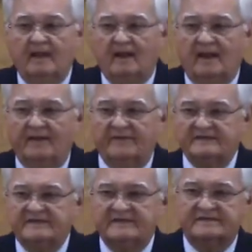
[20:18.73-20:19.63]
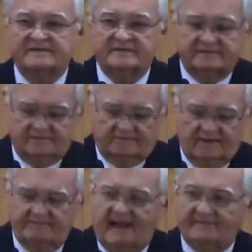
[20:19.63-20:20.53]
Now, this is
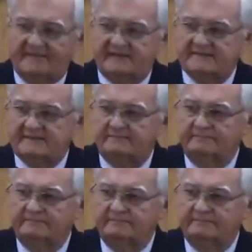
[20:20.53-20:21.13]
one baptism,